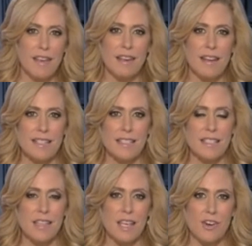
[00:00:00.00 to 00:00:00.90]
connected to
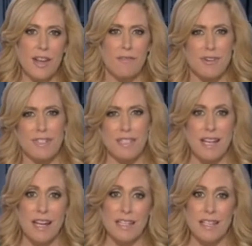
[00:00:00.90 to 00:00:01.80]
the internet versus the
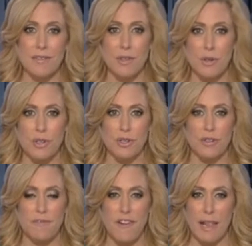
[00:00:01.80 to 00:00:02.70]
idea of
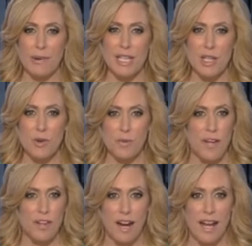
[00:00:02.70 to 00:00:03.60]
Google following you
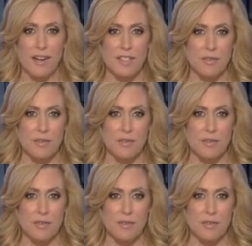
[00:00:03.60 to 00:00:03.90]
around your house